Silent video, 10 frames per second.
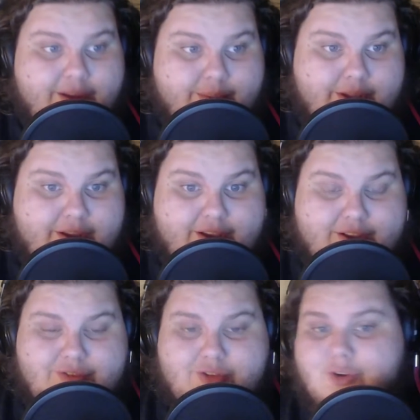
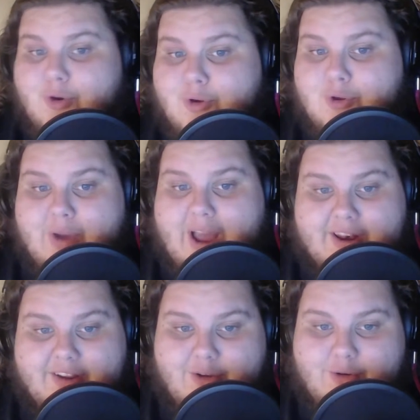because Goku had
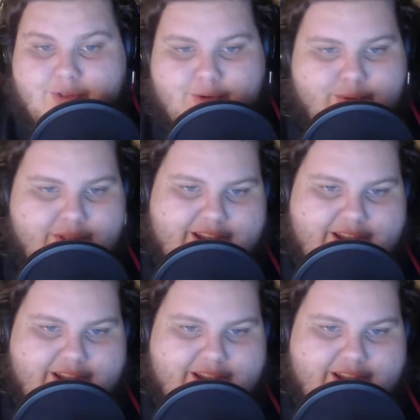to go through